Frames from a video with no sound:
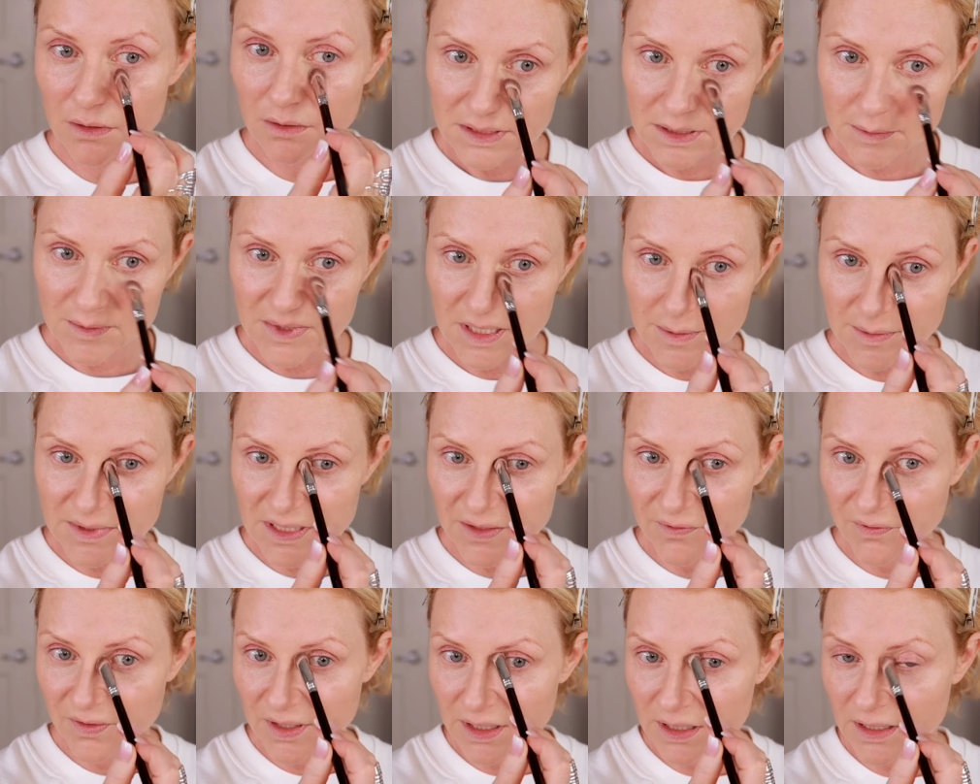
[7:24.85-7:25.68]
Sometimes
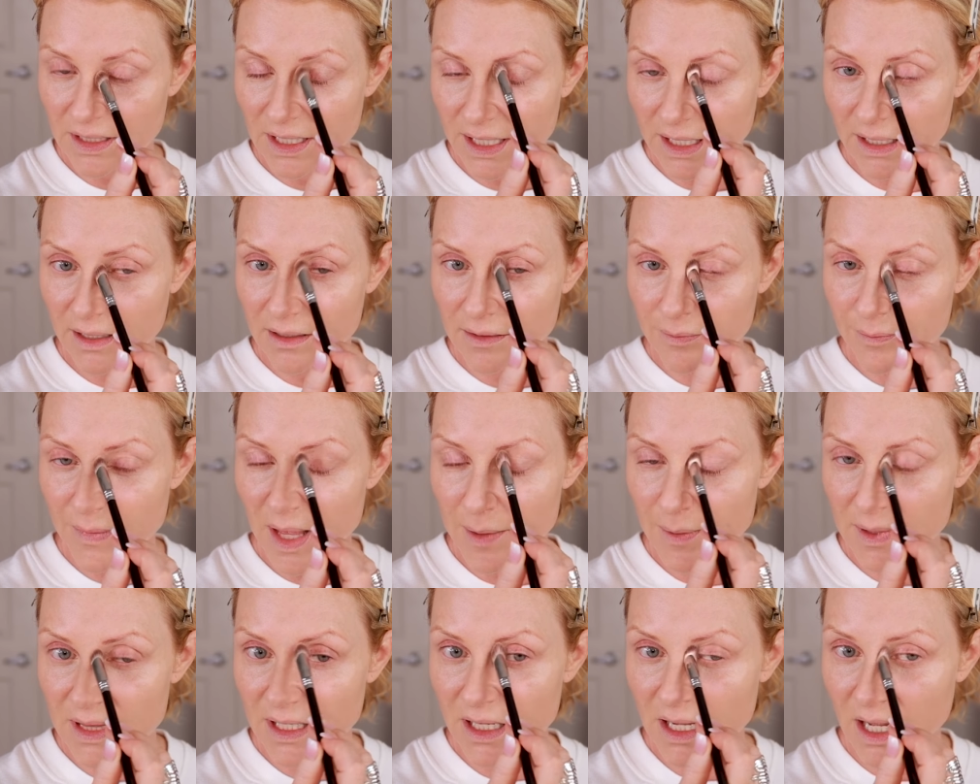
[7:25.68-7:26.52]
I feel like
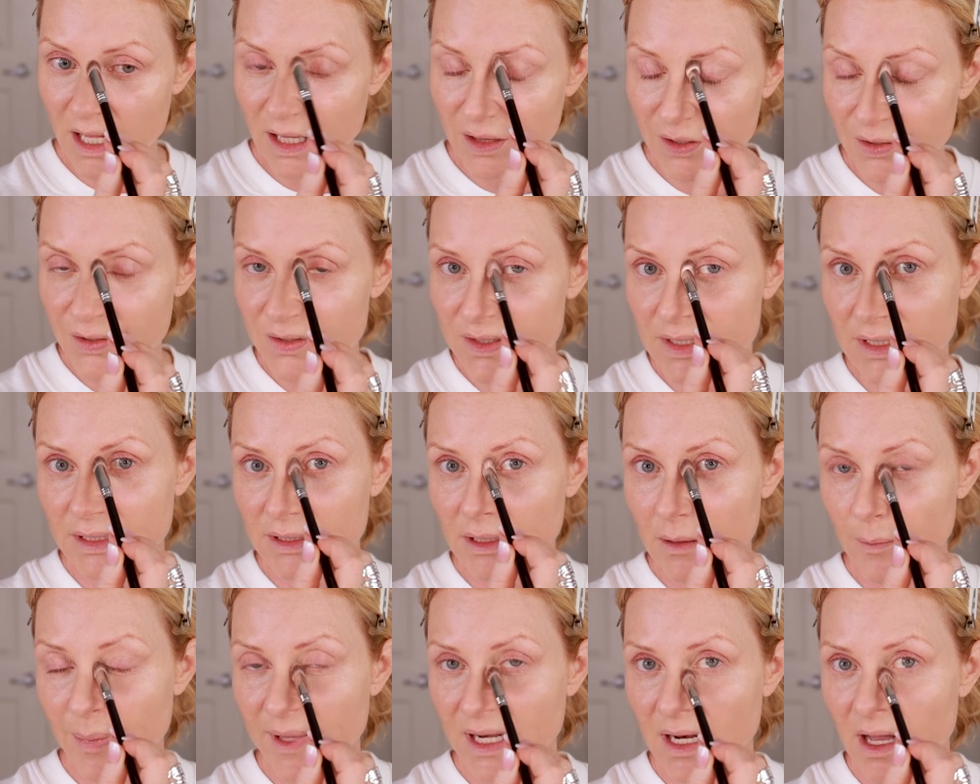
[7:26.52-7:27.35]
maybe the color's a
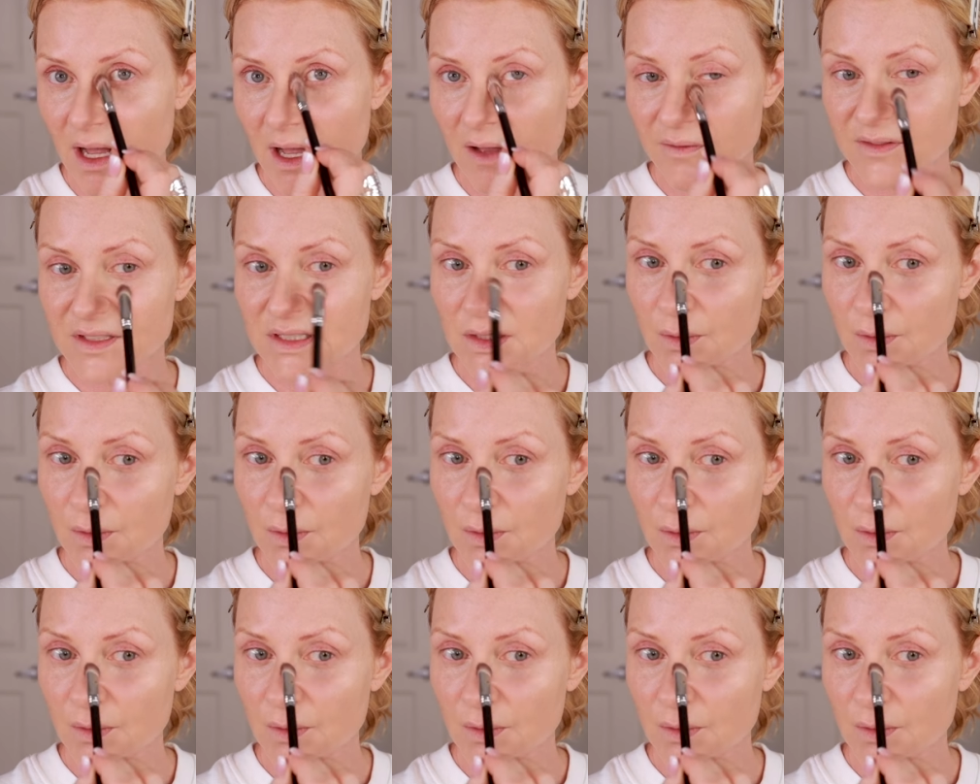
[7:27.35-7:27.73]
little bit off.